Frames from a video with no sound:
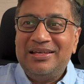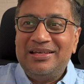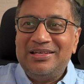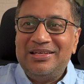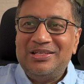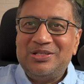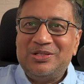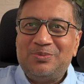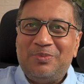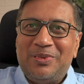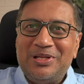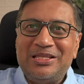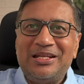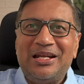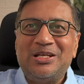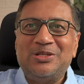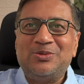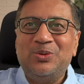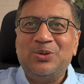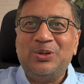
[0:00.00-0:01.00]

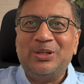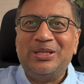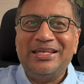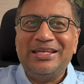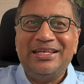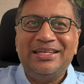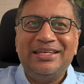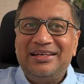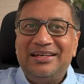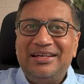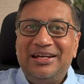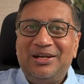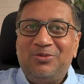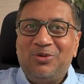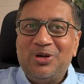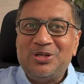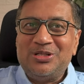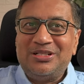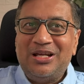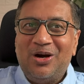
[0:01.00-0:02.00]
Spandana Sphoorty.
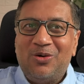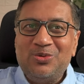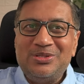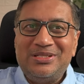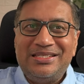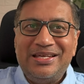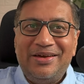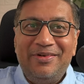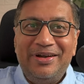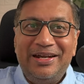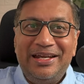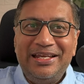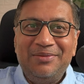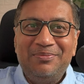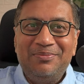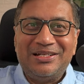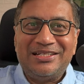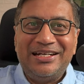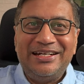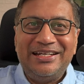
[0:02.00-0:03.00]
It was down
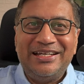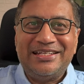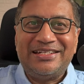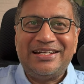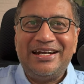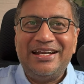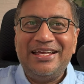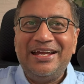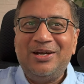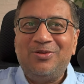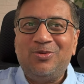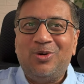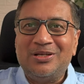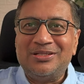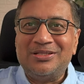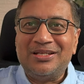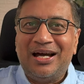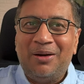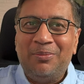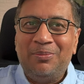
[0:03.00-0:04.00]
17% yesterday, it
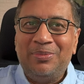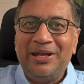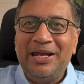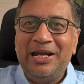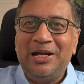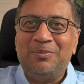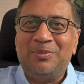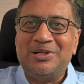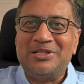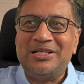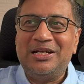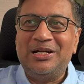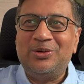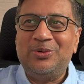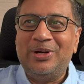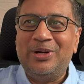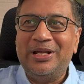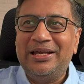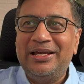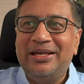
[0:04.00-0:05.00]
was up 8%
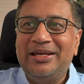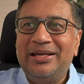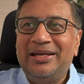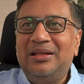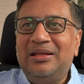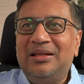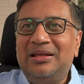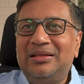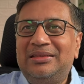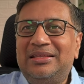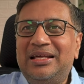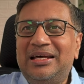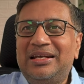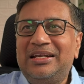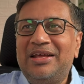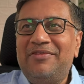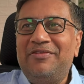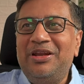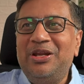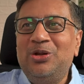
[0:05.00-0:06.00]
today the
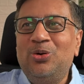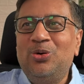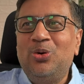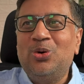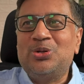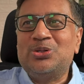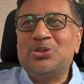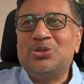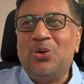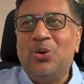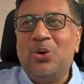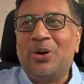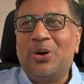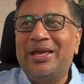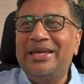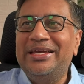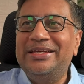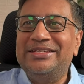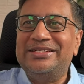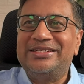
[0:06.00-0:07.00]
revenue looks
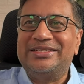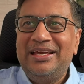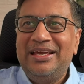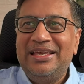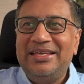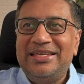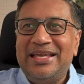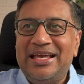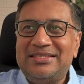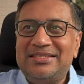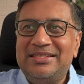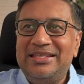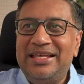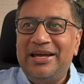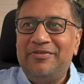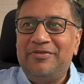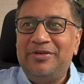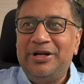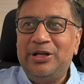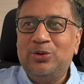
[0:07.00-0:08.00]
okayish. Yes, they
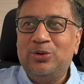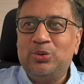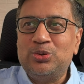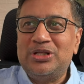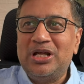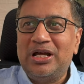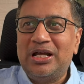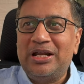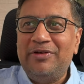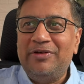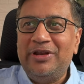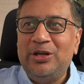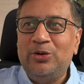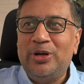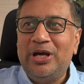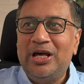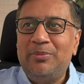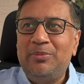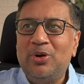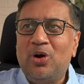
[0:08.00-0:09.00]
have reduced the revenue
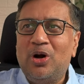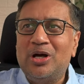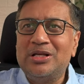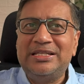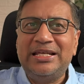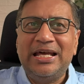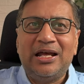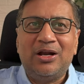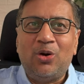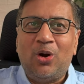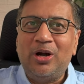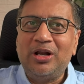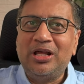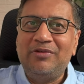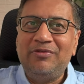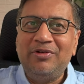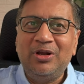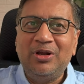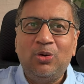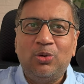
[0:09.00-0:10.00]
here because they are not
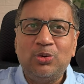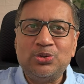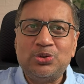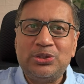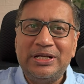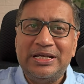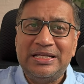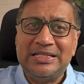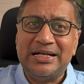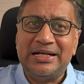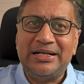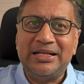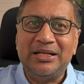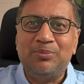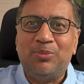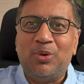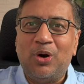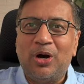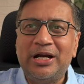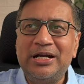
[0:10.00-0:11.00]
giving loans in
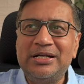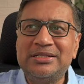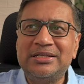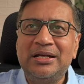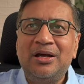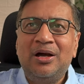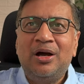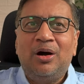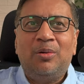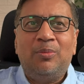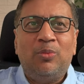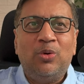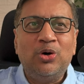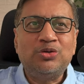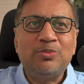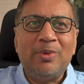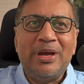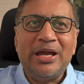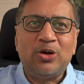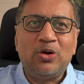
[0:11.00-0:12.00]
certain pockets.
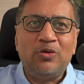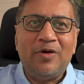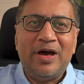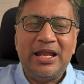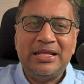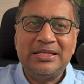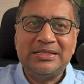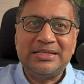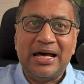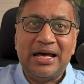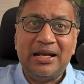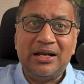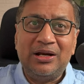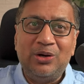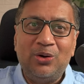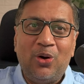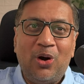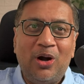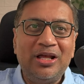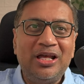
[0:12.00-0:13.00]
Most microfinance are
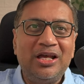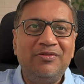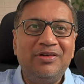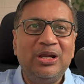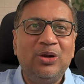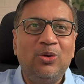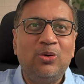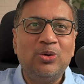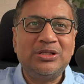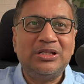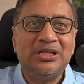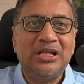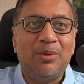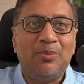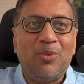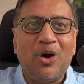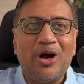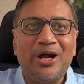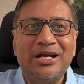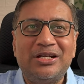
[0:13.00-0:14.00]
not giving loans in the
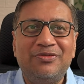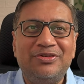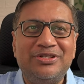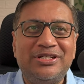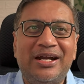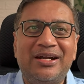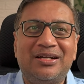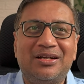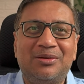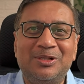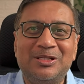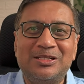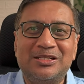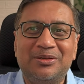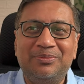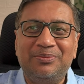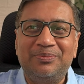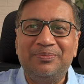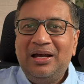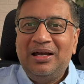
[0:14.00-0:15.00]
pockets which are
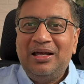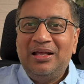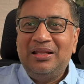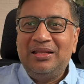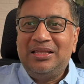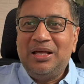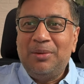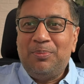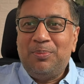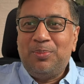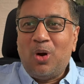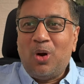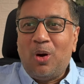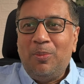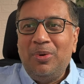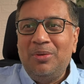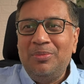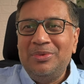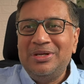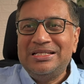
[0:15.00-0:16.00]
troublesome. The
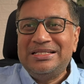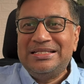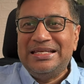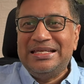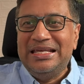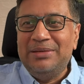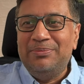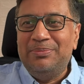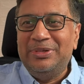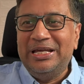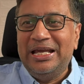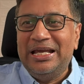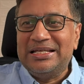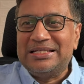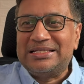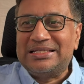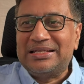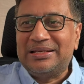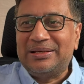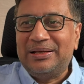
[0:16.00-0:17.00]
problem is
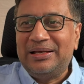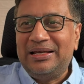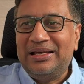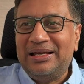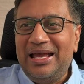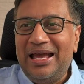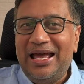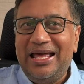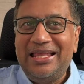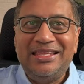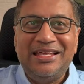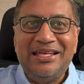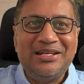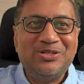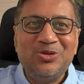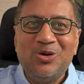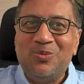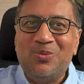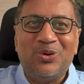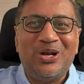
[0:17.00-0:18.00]
EPS and there
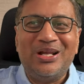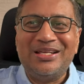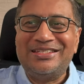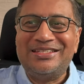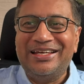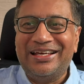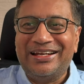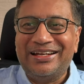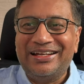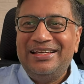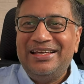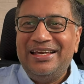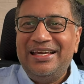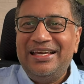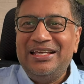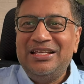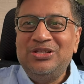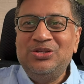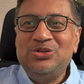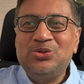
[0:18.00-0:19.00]
is no bonus here.
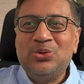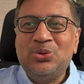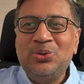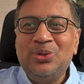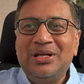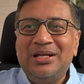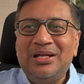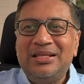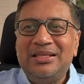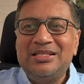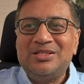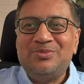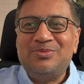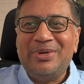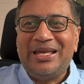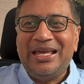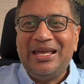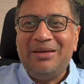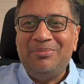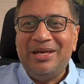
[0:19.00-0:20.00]
In June, this
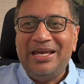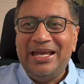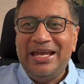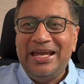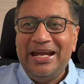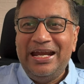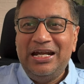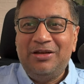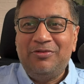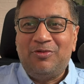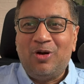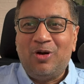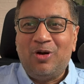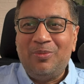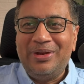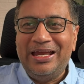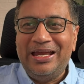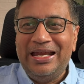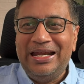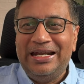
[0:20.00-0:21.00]
became 8
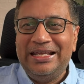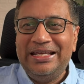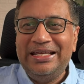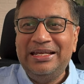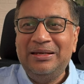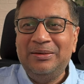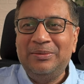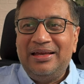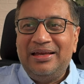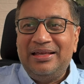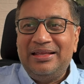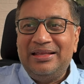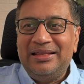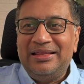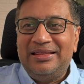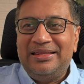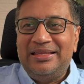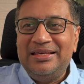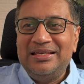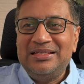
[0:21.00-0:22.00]
from 18.
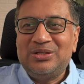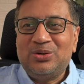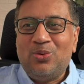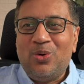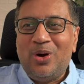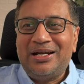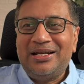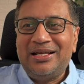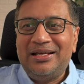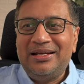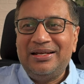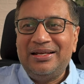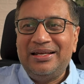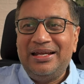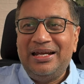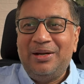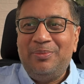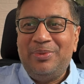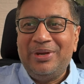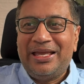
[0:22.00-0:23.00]
This quarter,
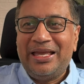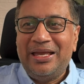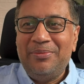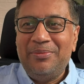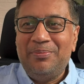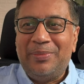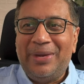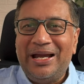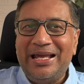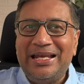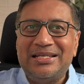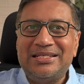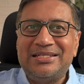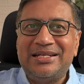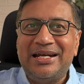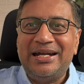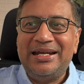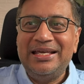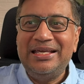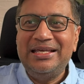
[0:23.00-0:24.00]
it became minus
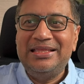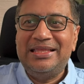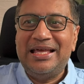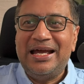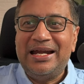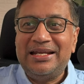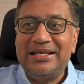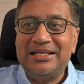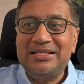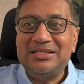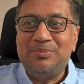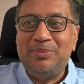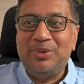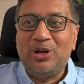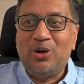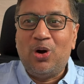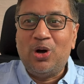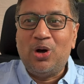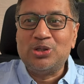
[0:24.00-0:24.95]
30. That is because